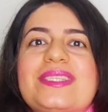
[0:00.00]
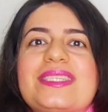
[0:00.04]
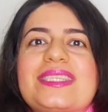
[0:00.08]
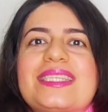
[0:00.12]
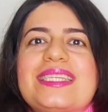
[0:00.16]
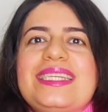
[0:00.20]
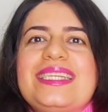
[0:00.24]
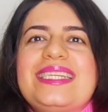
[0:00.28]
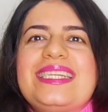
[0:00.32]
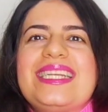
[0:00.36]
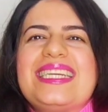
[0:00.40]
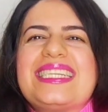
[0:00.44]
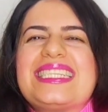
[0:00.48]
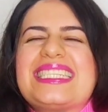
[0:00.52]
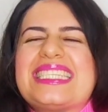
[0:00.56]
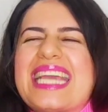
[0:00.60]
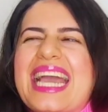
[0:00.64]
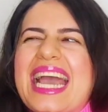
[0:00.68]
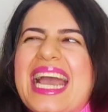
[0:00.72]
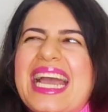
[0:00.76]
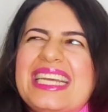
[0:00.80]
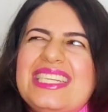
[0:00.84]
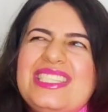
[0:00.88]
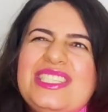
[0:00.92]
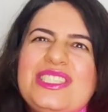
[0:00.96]
used in a
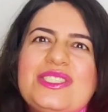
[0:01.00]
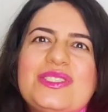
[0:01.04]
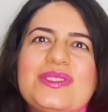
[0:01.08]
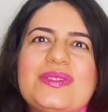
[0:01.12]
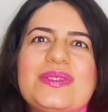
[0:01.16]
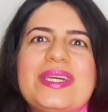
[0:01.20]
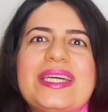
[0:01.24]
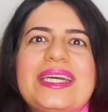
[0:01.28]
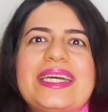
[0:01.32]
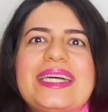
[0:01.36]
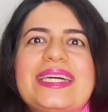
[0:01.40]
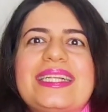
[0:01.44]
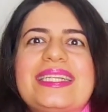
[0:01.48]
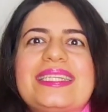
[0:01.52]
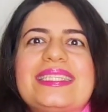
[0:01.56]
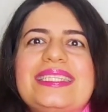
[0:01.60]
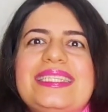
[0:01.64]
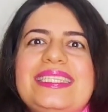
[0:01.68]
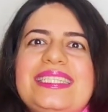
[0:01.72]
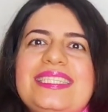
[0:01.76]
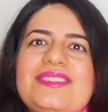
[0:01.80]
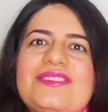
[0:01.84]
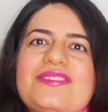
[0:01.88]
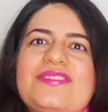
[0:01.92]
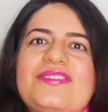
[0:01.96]
casual,
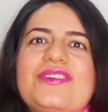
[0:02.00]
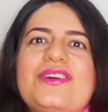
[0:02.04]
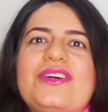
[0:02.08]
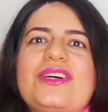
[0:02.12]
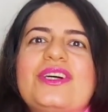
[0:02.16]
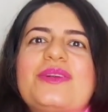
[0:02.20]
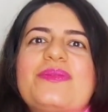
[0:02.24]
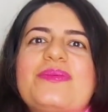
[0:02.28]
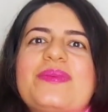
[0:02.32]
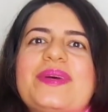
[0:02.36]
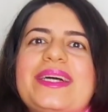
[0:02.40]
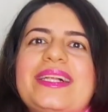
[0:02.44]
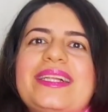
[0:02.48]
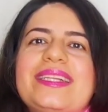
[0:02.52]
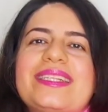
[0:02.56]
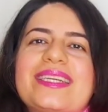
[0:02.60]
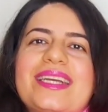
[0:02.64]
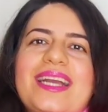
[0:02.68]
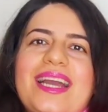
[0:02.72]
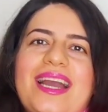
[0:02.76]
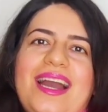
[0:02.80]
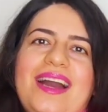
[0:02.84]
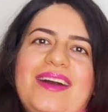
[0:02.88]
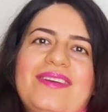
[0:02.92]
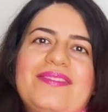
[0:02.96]
informal
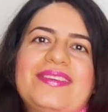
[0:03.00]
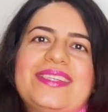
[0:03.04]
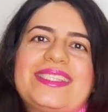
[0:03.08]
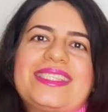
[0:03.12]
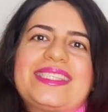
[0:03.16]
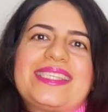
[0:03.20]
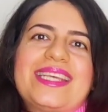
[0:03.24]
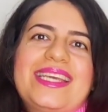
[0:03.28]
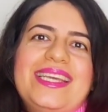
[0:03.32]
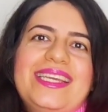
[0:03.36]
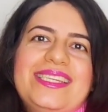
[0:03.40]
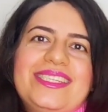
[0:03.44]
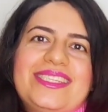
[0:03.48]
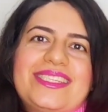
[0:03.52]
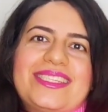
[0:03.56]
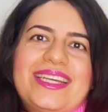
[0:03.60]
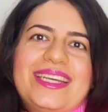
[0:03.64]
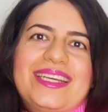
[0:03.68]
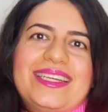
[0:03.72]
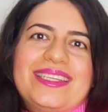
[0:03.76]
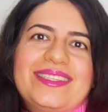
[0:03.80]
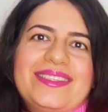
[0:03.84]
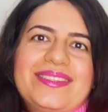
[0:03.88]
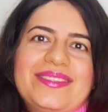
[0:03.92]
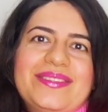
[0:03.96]

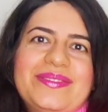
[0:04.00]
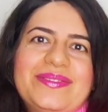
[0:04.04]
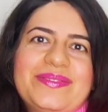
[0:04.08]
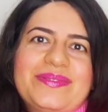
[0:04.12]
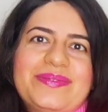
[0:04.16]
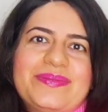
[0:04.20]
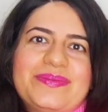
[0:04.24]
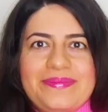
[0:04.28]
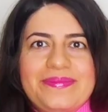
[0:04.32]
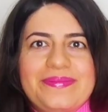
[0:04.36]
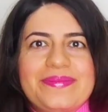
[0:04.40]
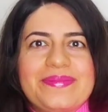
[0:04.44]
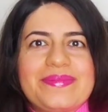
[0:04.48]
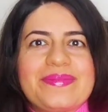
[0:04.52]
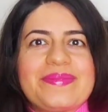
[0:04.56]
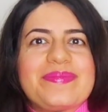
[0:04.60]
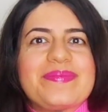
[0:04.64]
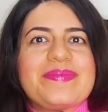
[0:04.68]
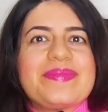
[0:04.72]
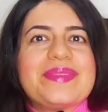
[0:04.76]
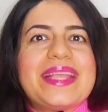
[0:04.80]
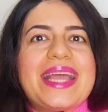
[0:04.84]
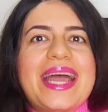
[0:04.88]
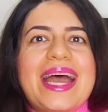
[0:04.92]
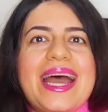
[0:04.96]
conversation.
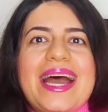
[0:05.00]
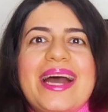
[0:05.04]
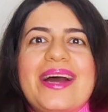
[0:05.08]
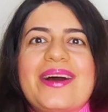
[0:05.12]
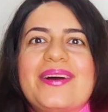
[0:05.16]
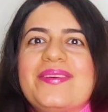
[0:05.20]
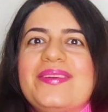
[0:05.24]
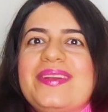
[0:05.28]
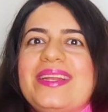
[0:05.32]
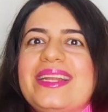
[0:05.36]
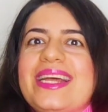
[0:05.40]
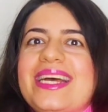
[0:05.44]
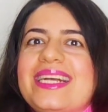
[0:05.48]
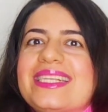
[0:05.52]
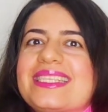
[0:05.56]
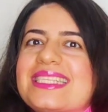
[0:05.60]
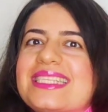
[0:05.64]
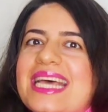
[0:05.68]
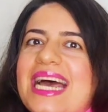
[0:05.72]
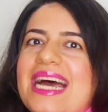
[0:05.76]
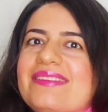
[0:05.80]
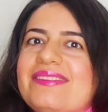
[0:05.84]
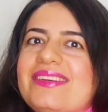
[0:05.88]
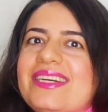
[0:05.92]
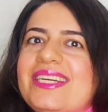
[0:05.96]
Now let's
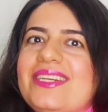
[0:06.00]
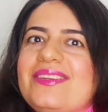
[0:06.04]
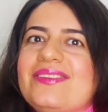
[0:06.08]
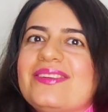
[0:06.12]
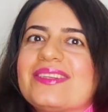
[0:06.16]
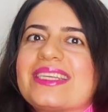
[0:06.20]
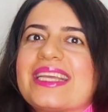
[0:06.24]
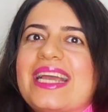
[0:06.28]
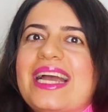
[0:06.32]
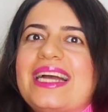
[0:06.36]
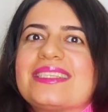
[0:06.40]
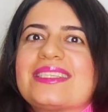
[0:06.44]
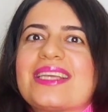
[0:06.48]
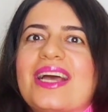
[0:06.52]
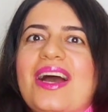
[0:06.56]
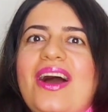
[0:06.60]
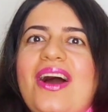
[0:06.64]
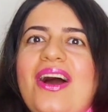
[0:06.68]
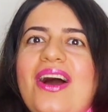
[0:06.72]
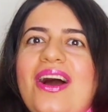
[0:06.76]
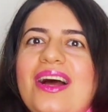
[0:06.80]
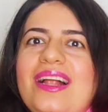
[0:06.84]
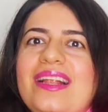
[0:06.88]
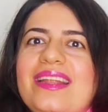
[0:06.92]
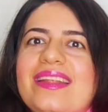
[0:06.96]
have a look at
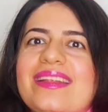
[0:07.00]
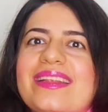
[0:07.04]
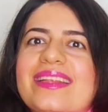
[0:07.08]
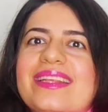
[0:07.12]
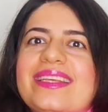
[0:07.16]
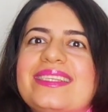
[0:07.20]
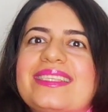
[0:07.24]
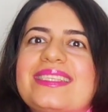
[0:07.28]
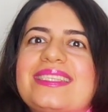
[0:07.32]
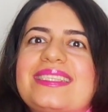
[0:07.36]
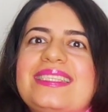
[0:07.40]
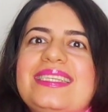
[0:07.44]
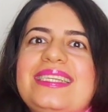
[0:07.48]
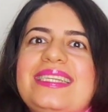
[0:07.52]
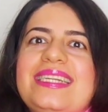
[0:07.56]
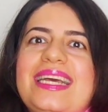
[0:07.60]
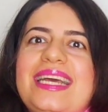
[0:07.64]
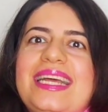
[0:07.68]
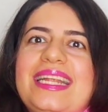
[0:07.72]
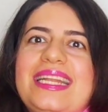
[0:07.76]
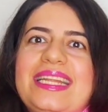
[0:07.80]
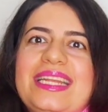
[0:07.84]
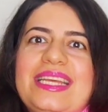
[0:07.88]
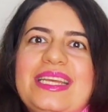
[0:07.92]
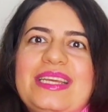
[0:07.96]
all these
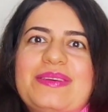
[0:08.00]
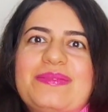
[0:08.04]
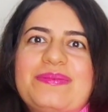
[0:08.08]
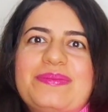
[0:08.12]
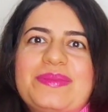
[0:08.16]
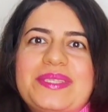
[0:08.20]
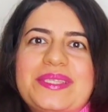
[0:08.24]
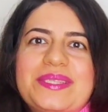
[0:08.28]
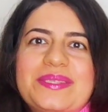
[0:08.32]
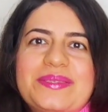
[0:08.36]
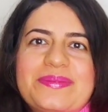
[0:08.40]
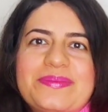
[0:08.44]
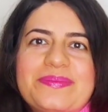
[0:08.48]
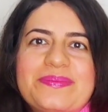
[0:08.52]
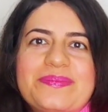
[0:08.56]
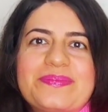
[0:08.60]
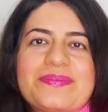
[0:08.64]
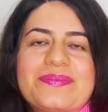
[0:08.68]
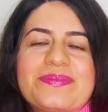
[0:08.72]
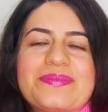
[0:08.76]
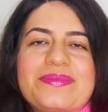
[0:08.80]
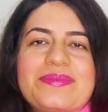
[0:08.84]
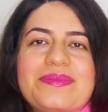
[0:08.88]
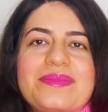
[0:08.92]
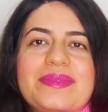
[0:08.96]
synonyms.
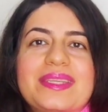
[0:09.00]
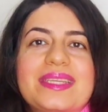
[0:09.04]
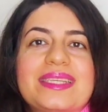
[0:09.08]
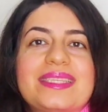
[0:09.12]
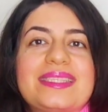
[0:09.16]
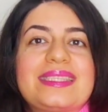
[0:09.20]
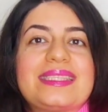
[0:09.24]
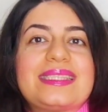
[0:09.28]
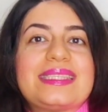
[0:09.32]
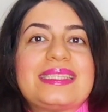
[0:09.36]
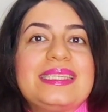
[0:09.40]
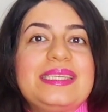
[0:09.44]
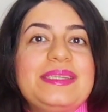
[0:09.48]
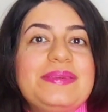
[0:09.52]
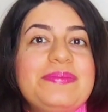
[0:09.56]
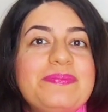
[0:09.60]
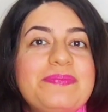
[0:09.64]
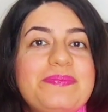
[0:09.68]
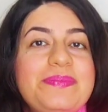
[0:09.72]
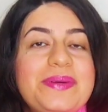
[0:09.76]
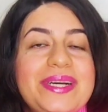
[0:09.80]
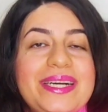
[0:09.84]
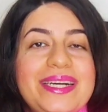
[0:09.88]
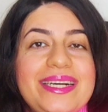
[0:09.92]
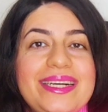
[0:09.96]

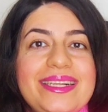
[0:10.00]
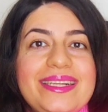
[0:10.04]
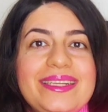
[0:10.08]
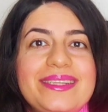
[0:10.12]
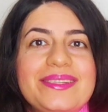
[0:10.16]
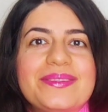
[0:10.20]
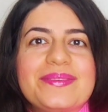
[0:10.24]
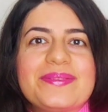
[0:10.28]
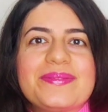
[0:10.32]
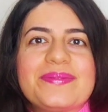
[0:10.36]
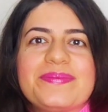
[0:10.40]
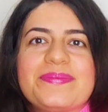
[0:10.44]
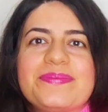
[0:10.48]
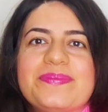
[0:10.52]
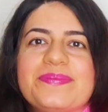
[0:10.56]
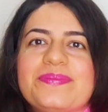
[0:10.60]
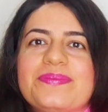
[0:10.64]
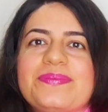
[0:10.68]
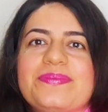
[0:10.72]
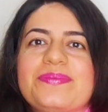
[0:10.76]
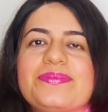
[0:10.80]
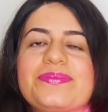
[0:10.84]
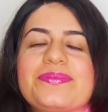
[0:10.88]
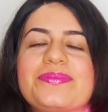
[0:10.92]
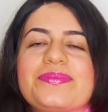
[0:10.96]
Simple,
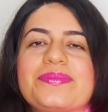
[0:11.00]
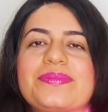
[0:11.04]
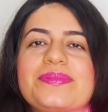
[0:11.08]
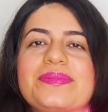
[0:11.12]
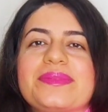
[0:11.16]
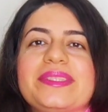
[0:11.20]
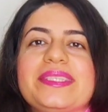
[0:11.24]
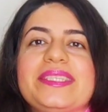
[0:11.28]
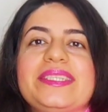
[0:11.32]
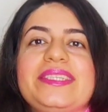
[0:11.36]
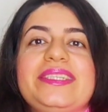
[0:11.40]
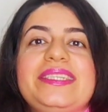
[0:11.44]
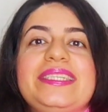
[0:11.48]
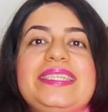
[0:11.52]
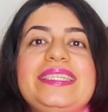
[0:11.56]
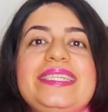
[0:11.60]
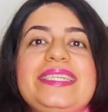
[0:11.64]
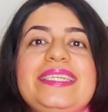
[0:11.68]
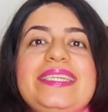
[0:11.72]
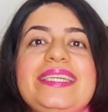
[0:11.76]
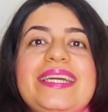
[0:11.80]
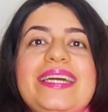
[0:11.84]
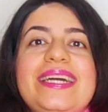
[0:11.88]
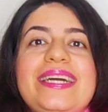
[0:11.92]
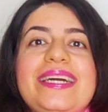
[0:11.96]

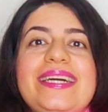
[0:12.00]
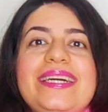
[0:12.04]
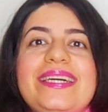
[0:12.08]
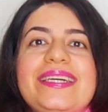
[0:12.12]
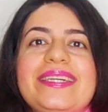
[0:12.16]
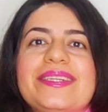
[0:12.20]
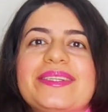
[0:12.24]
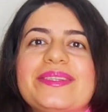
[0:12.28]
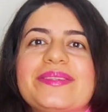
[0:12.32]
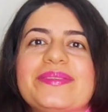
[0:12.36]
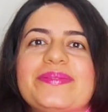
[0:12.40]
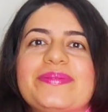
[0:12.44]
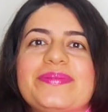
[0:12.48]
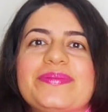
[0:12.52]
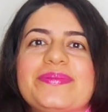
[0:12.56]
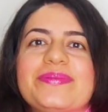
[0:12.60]
clear,